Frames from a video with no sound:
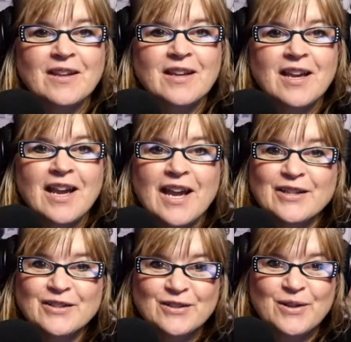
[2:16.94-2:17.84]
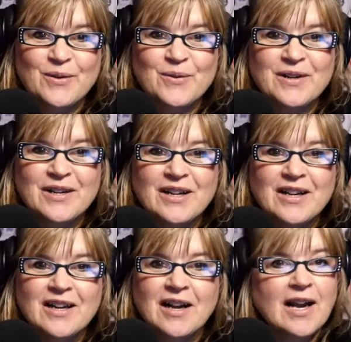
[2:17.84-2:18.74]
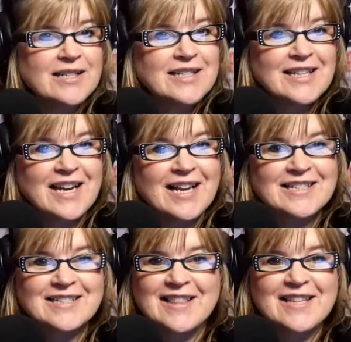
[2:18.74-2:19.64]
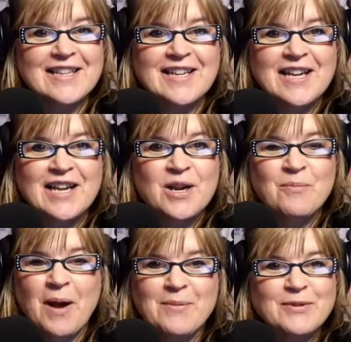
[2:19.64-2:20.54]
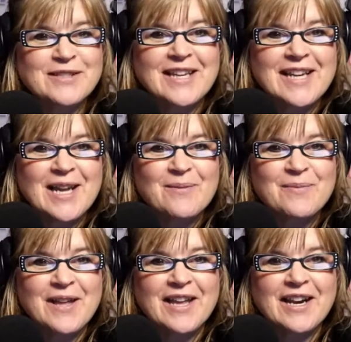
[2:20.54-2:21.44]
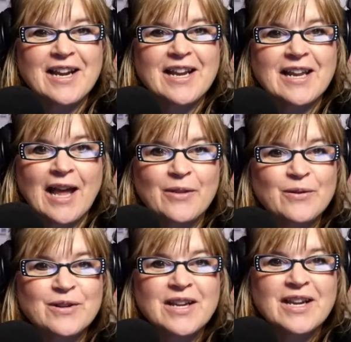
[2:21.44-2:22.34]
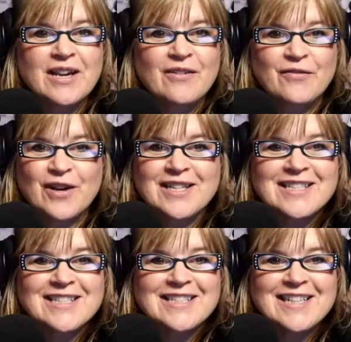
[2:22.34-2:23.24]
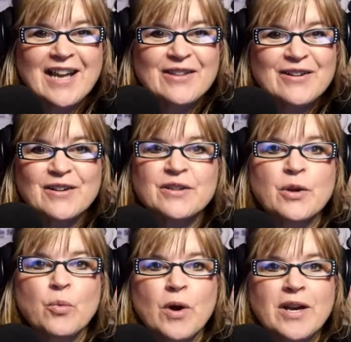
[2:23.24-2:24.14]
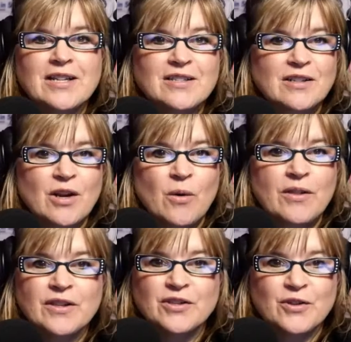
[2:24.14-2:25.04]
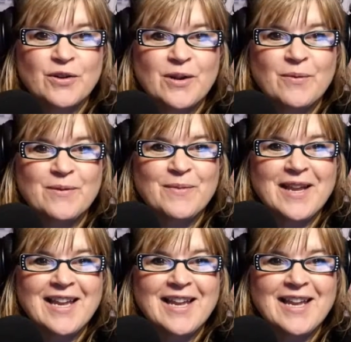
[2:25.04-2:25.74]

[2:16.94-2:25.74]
And so I did. I set the Bible study up and I gathered friends together that wanted to go on this journey with me.